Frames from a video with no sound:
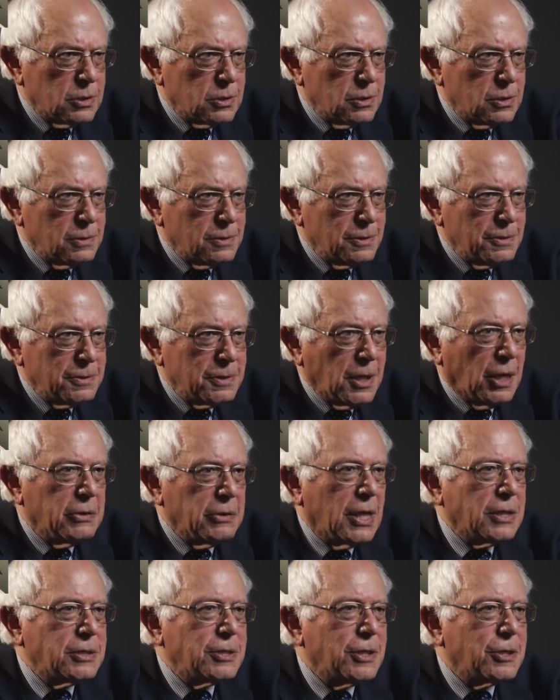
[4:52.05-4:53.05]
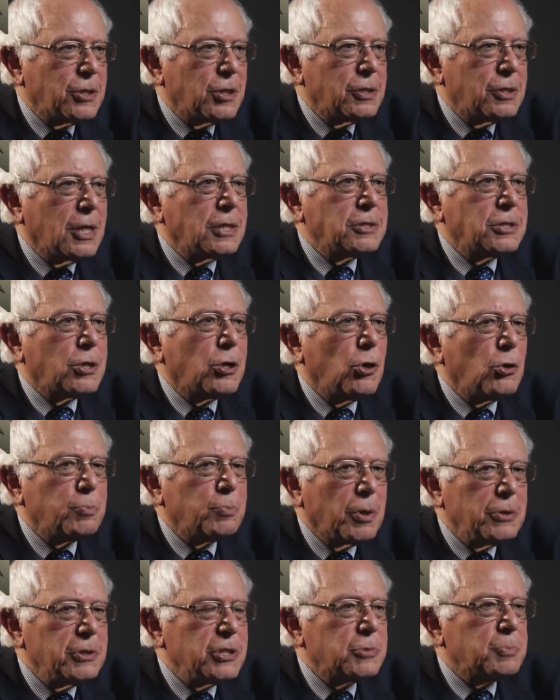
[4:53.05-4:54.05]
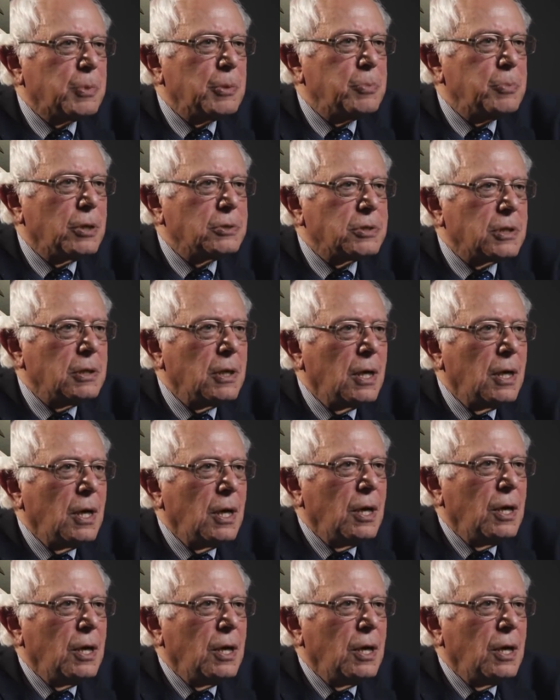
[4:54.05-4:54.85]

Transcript: foreign aid. Open no, borders. That's a, that's a Koch brothers proposal.